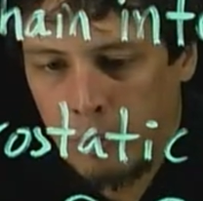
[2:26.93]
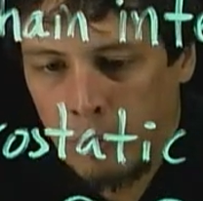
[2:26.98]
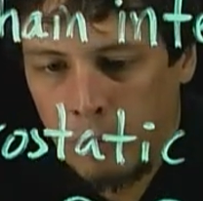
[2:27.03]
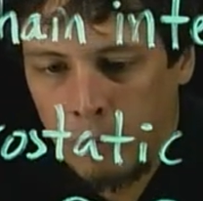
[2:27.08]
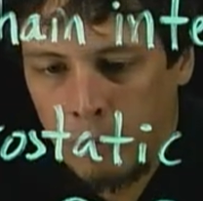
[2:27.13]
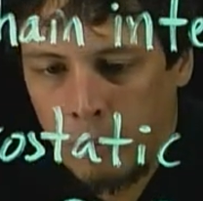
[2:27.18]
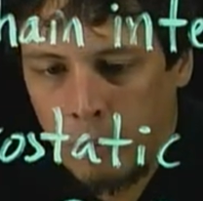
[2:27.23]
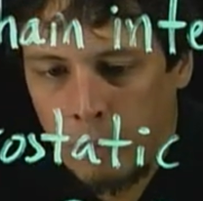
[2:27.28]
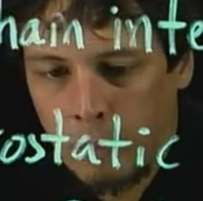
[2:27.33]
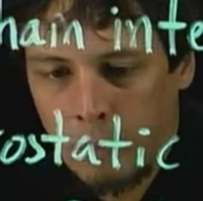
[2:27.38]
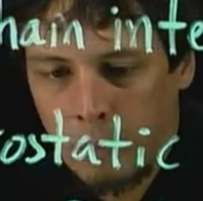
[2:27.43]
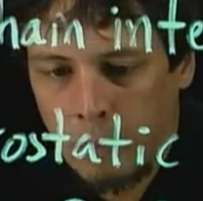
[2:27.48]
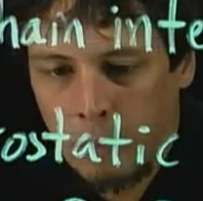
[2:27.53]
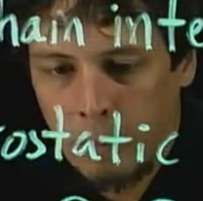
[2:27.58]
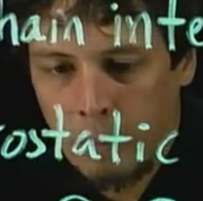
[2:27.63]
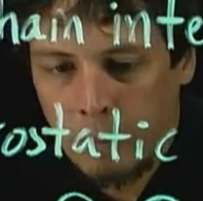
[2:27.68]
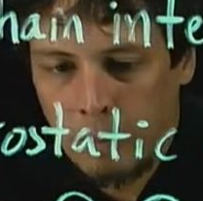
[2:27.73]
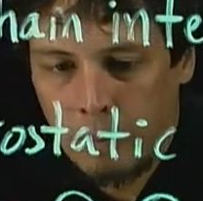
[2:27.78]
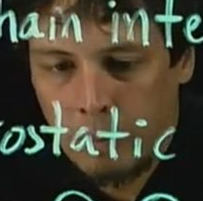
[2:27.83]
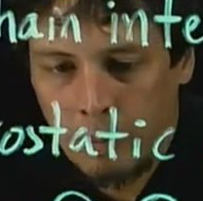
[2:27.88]

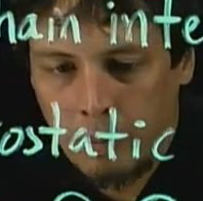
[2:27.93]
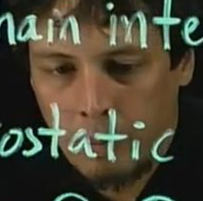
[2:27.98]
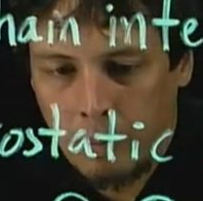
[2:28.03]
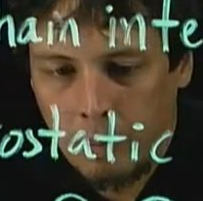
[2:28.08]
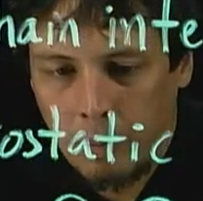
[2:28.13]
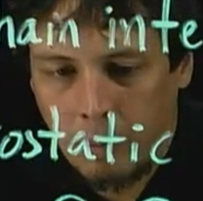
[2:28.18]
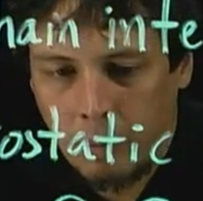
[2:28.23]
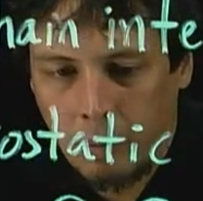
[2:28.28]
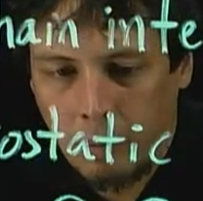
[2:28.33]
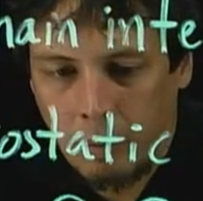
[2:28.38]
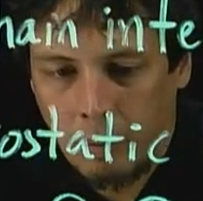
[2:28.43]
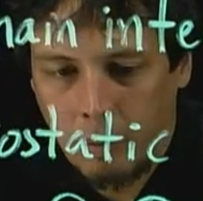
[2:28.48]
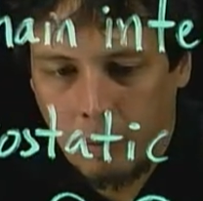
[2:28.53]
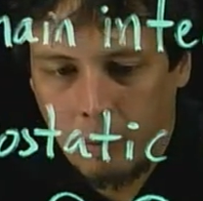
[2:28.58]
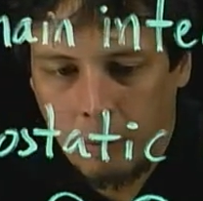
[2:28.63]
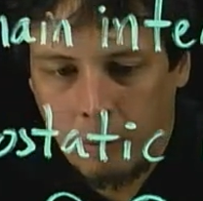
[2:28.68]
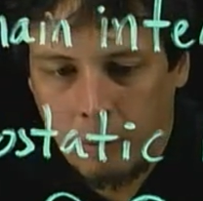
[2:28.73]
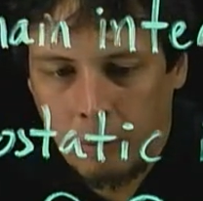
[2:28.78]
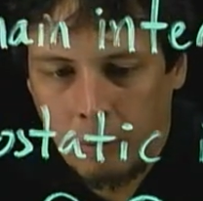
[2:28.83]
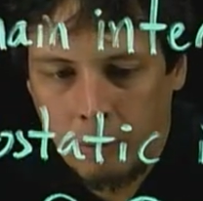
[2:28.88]

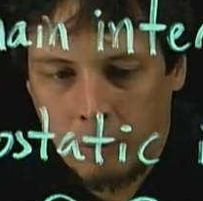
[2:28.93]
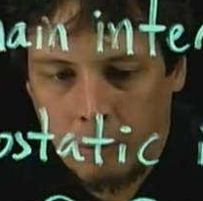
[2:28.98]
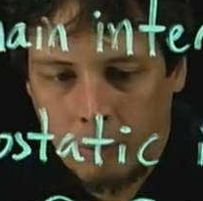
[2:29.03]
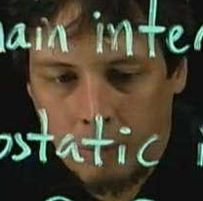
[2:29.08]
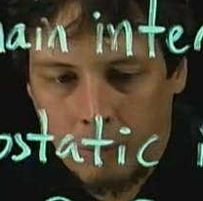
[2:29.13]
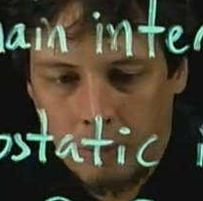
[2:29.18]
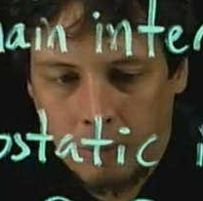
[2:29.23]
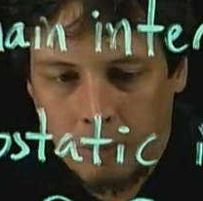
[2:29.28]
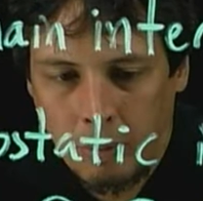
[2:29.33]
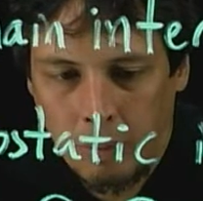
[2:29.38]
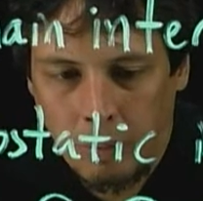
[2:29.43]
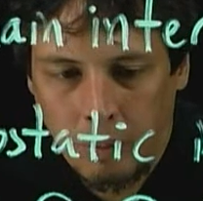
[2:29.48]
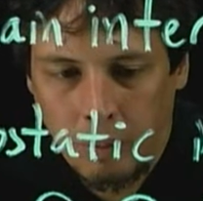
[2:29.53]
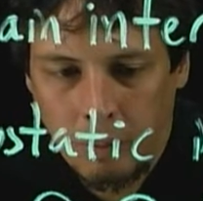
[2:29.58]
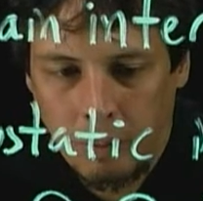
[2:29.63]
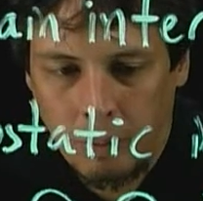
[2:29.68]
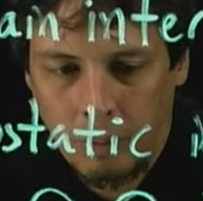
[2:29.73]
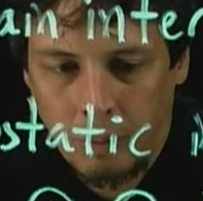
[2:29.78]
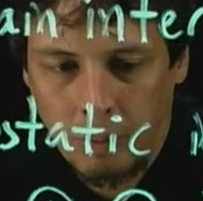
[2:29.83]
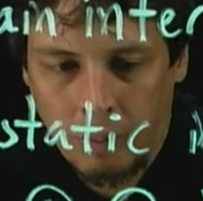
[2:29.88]

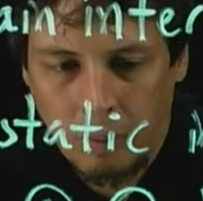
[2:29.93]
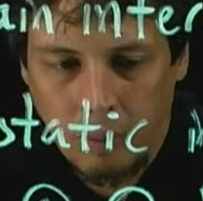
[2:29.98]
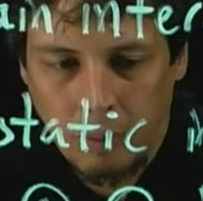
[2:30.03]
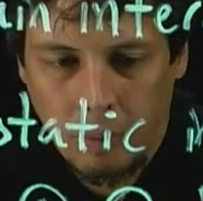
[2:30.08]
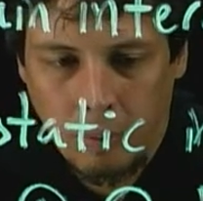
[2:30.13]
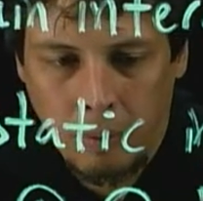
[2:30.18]
[no speech]